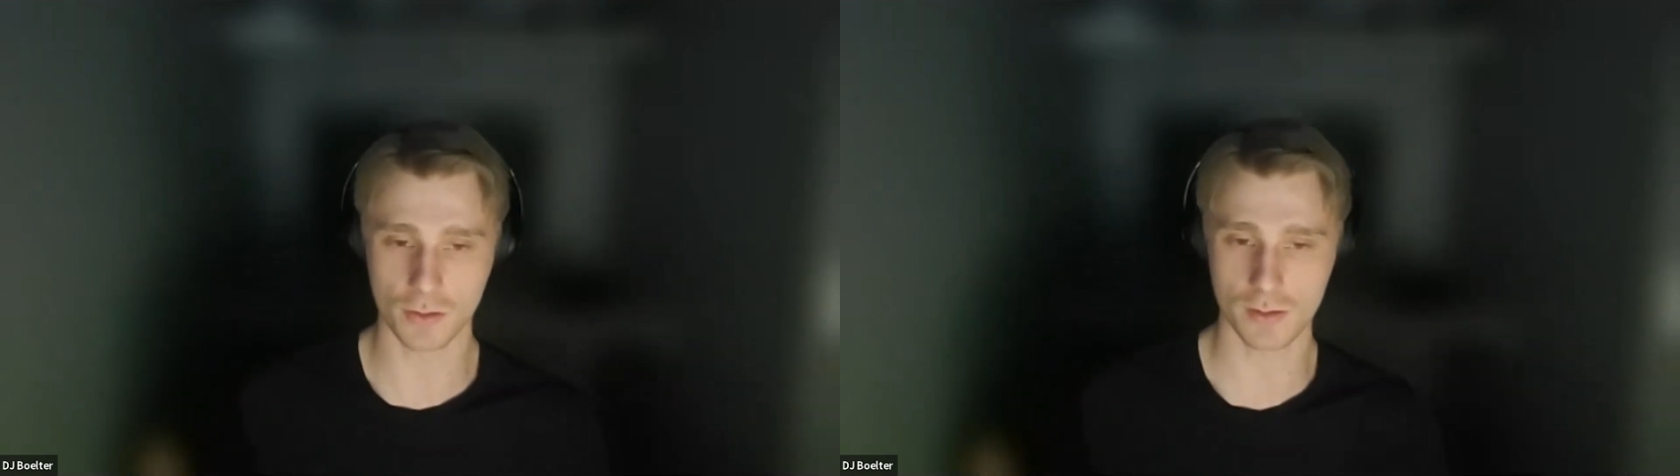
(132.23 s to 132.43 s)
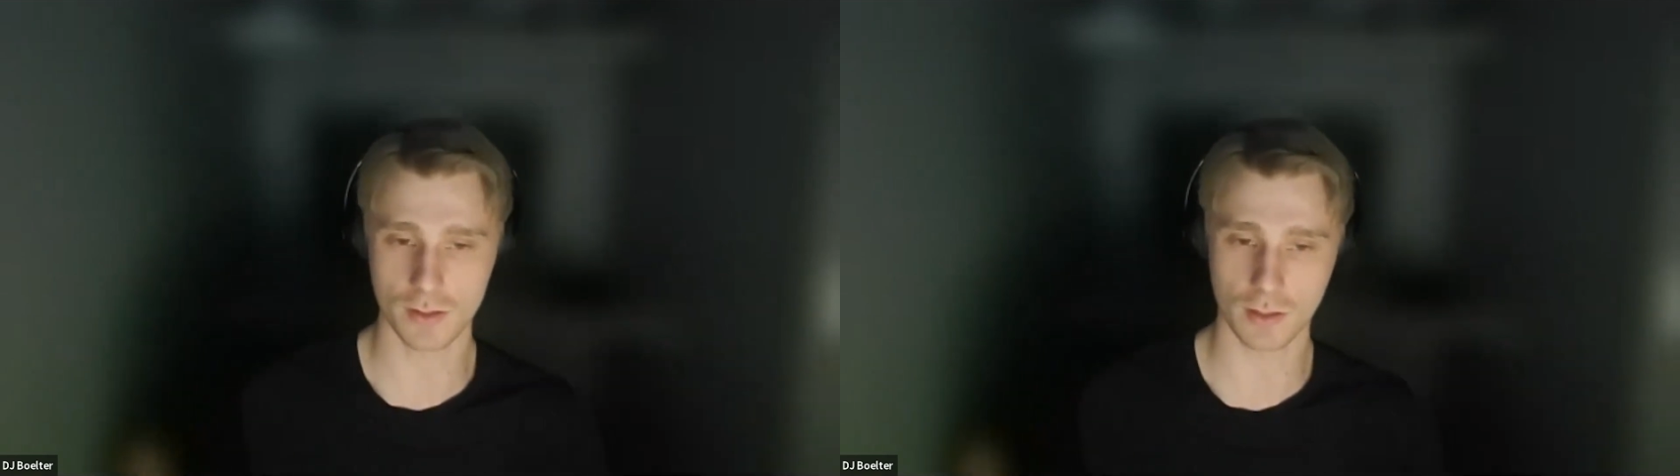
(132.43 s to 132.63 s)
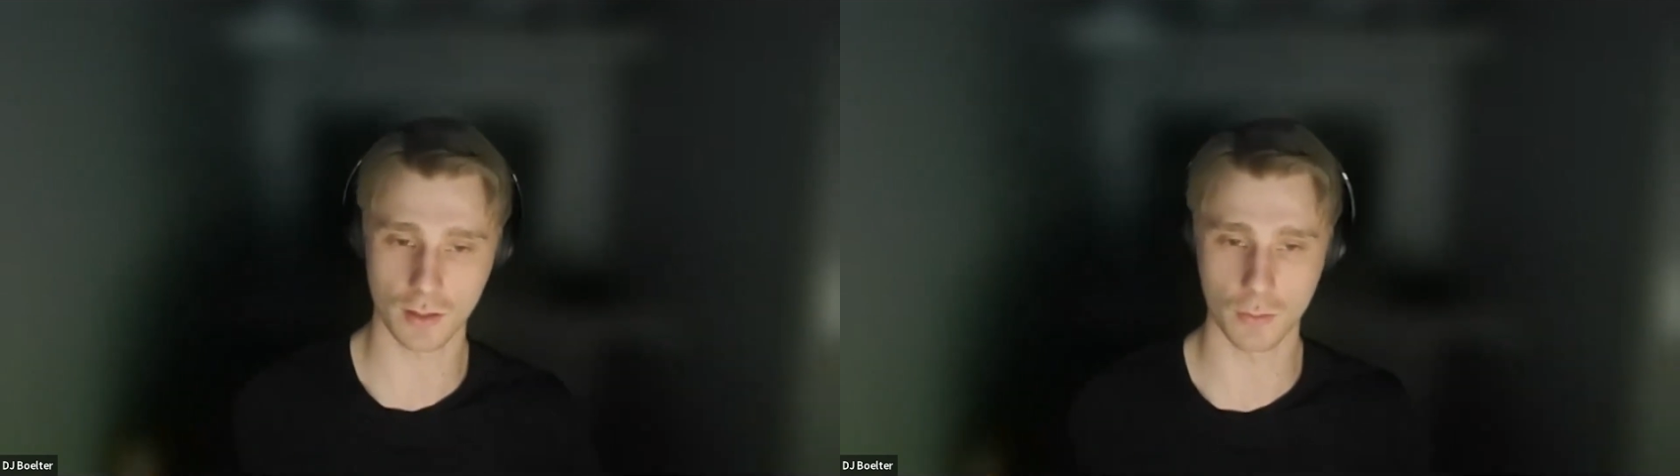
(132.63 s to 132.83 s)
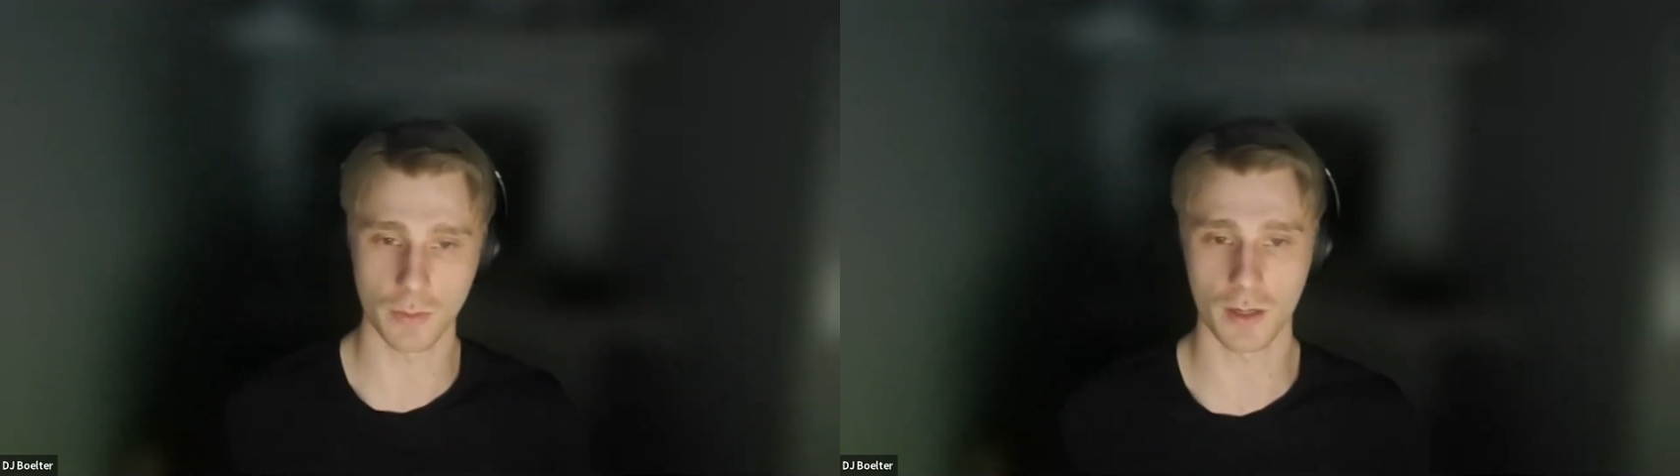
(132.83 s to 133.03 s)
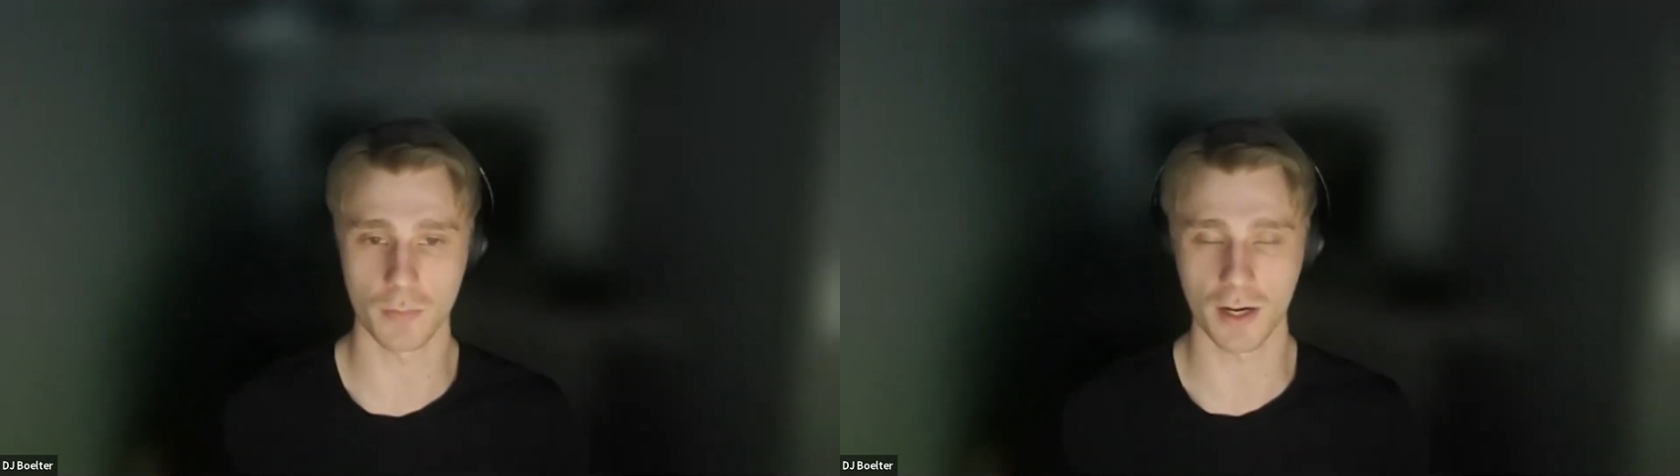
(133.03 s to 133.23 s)
maybe losing a
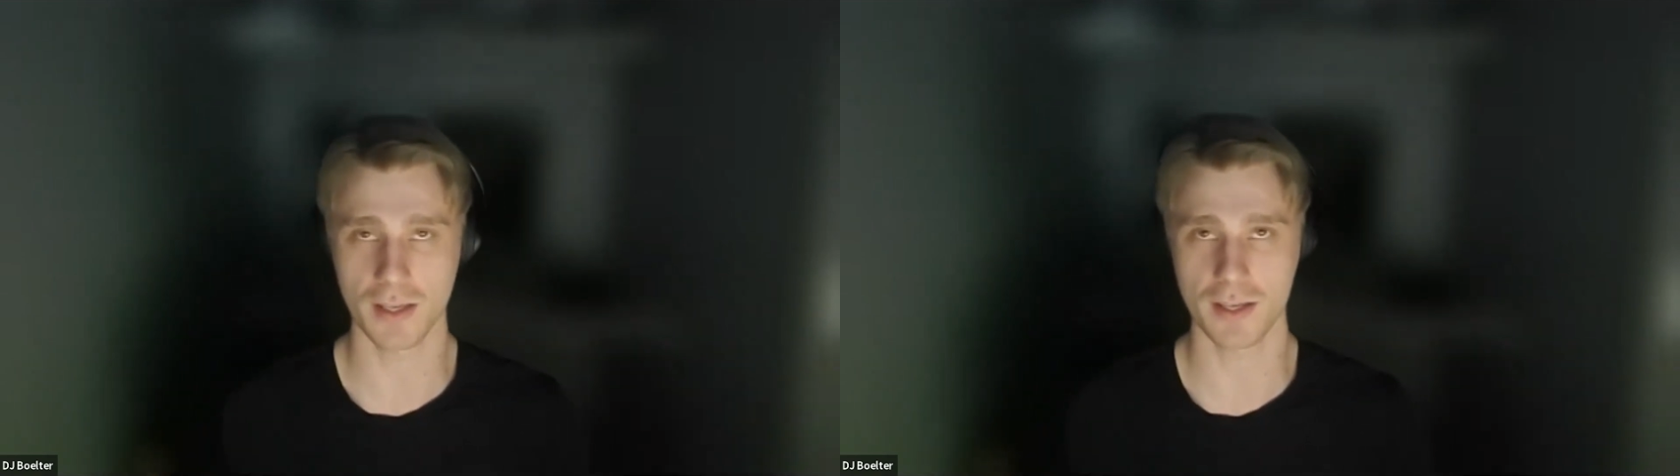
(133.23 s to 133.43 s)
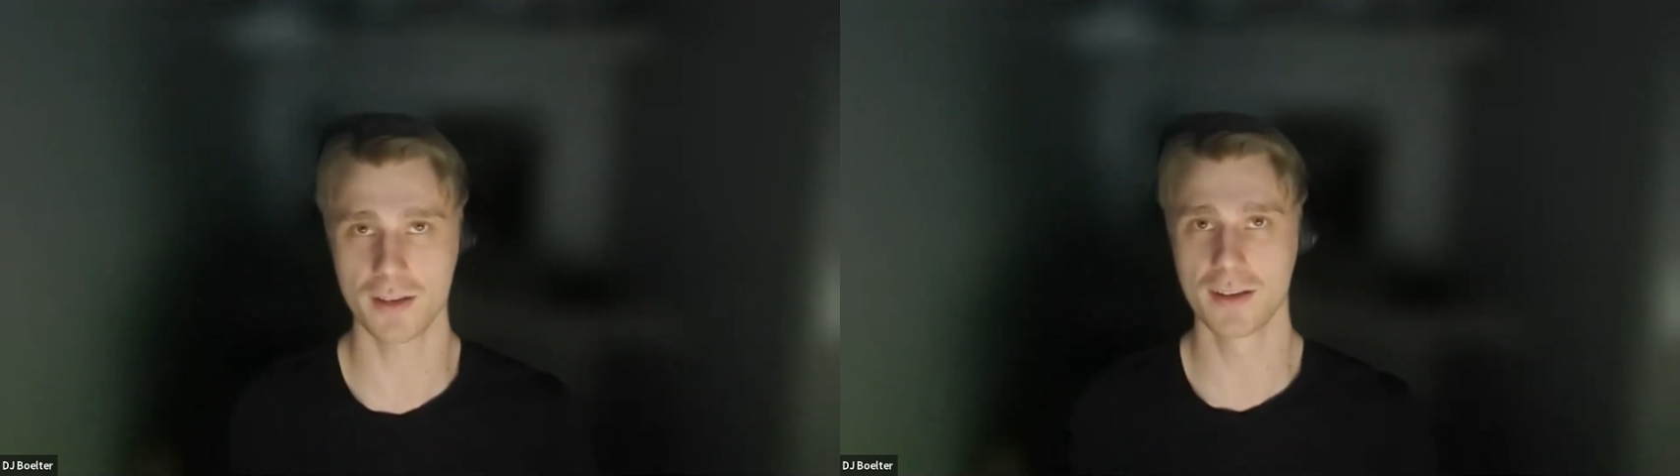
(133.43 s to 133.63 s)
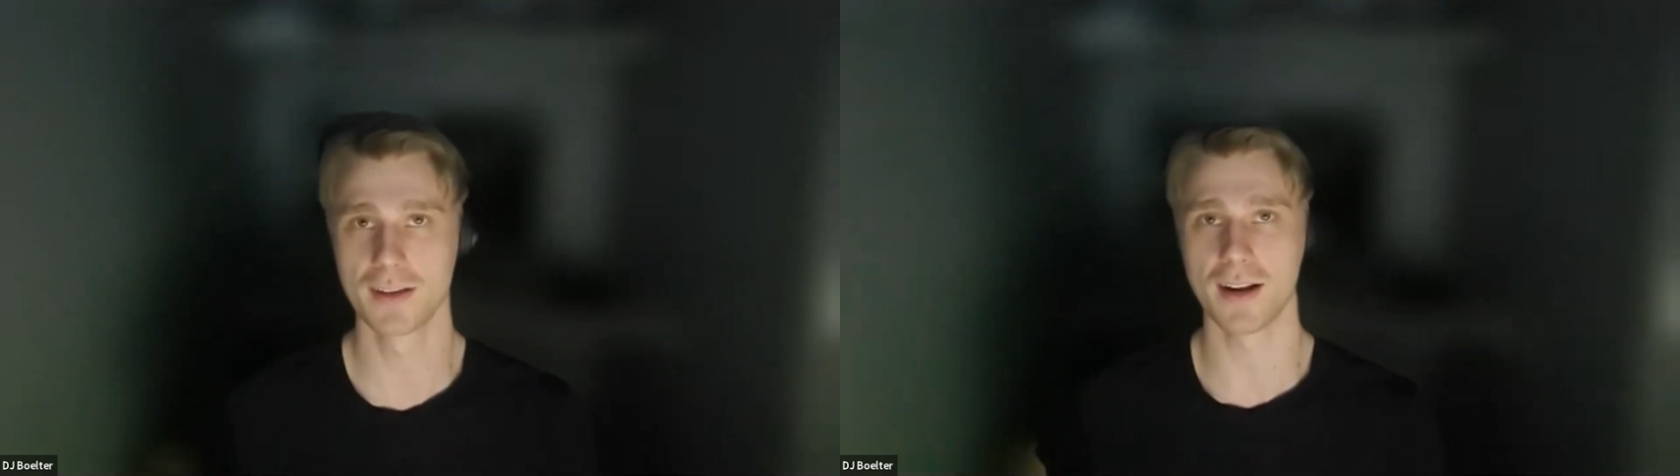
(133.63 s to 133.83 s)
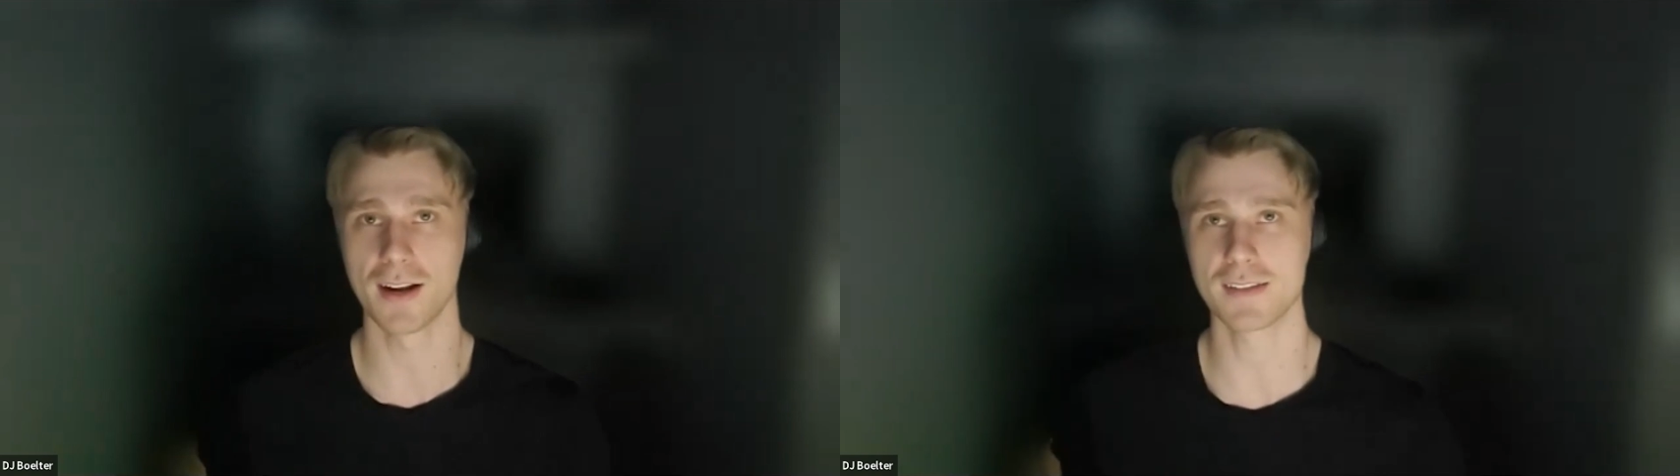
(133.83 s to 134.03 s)
little bit of money.